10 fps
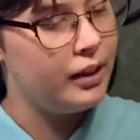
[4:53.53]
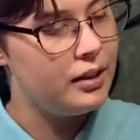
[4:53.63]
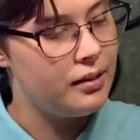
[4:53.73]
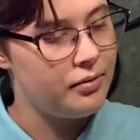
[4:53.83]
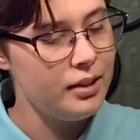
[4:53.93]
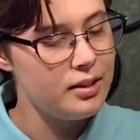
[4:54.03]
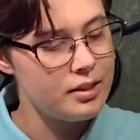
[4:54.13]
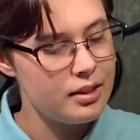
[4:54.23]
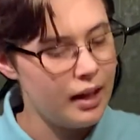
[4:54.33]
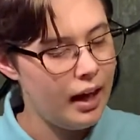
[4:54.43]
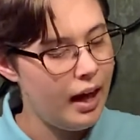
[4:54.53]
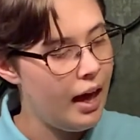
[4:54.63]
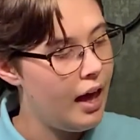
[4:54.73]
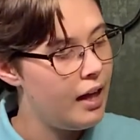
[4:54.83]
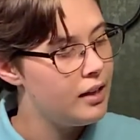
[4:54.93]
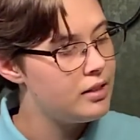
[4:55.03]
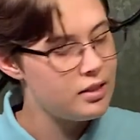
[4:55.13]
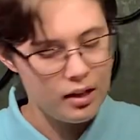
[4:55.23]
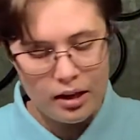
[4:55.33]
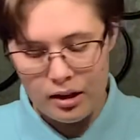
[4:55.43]
different. And
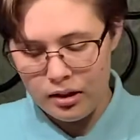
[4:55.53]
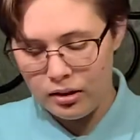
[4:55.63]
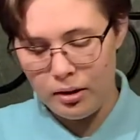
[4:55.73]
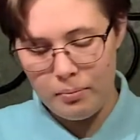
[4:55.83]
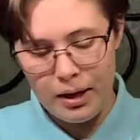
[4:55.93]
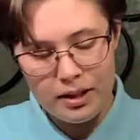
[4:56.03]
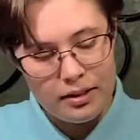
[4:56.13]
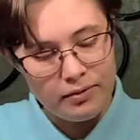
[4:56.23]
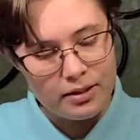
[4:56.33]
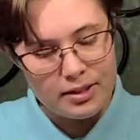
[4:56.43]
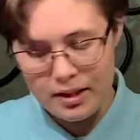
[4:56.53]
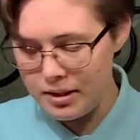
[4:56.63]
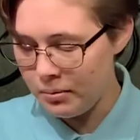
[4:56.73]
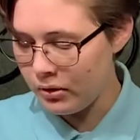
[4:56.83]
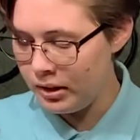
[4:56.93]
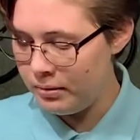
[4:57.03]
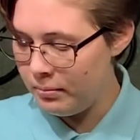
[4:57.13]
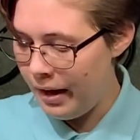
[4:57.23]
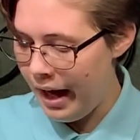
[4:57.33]
the main differences that we're going to